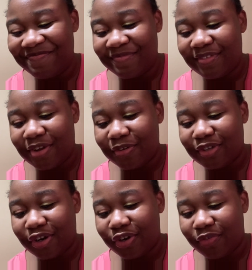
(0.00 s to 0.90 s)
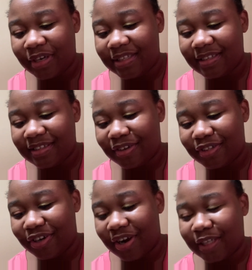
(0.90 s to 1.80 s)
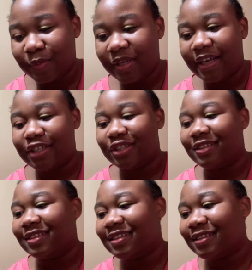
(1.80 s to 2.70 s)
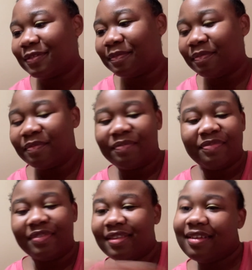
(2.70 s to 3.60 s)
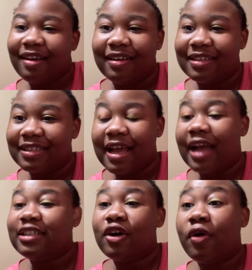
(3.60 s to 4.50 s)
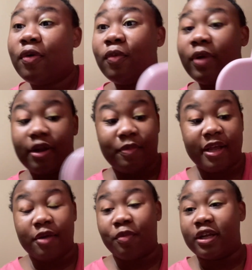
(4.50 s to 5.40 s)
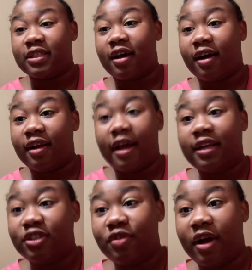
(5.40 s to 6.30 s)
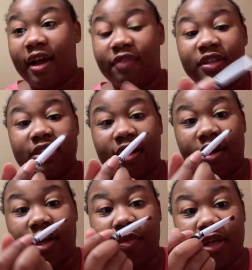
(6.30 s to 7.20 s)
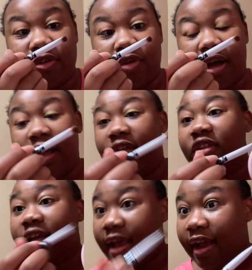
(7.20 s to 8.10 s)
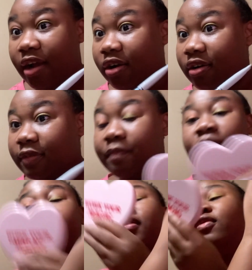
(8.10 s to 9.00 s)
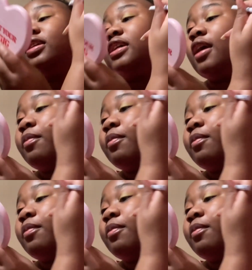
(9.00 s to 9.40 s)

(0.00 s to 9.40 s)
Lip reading: Those are your reasons, those are your explanations. Honestly, I don't wear makeup when it's hot. I do not have the time, I do not have the care for it to not